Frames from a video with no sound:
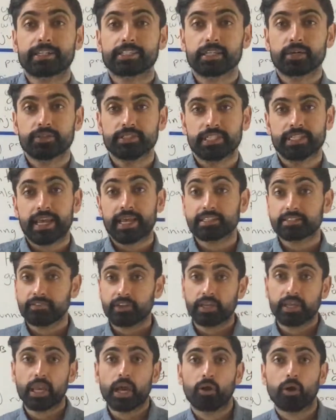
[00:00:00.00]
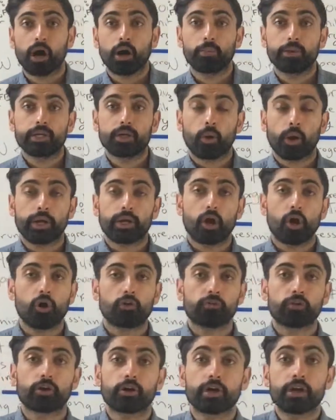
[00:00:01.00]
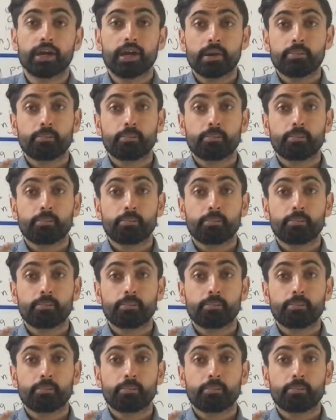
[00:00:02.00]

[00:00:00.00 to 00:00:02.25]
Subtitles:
So in today's video, I'll be going over